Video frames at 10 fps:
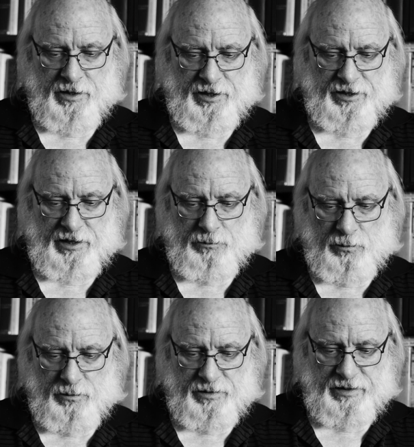and that
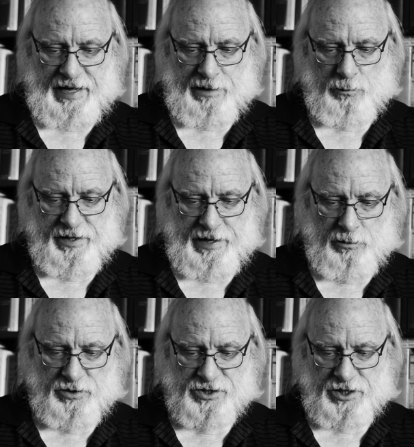that
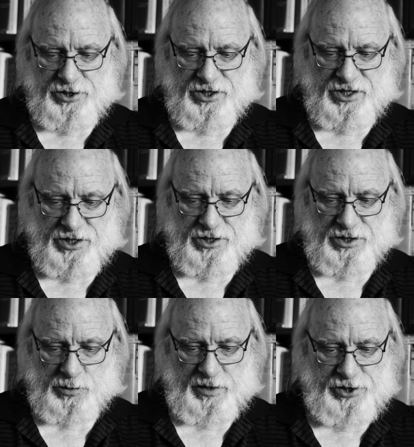without such
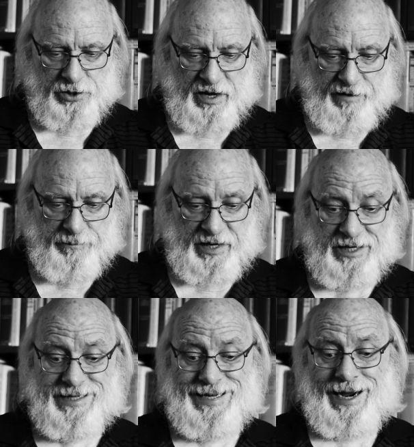assistance we should have been
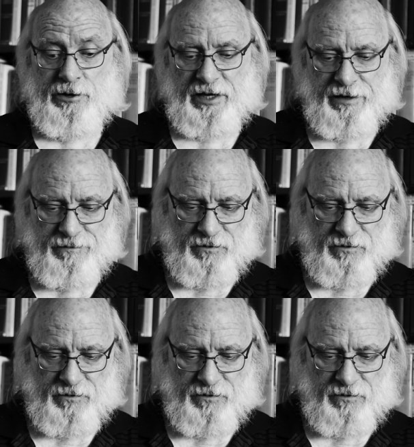entirely at